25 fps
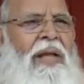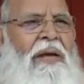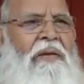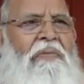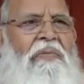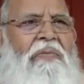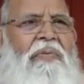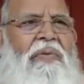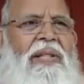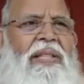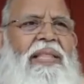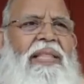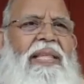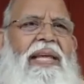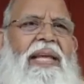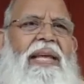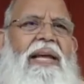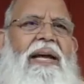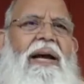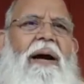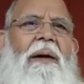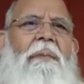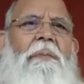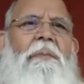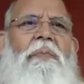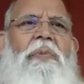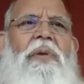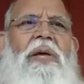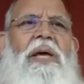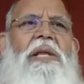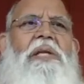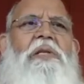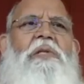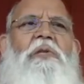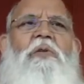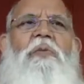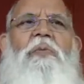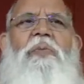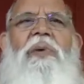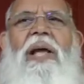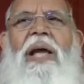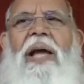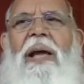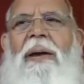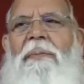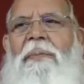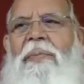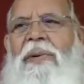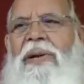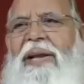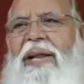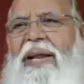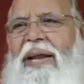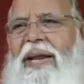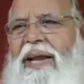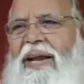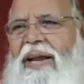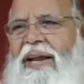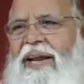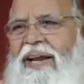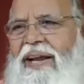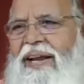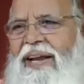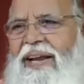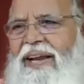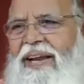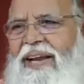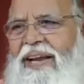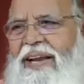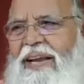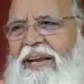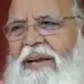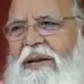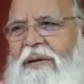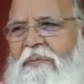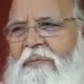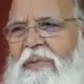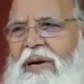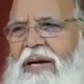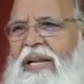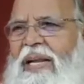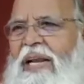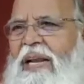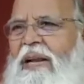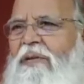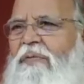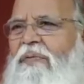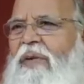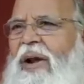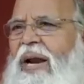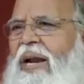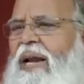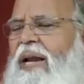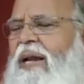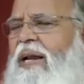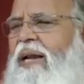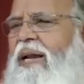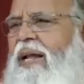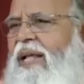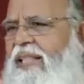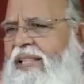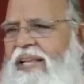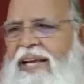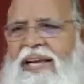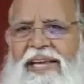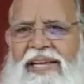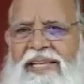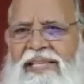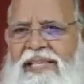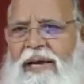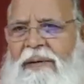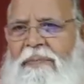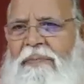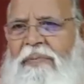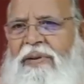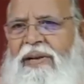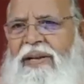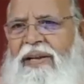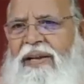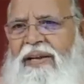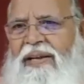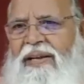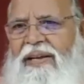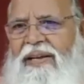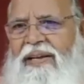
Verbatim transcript: Everything appears to be happening, but in fact, nothing is happening.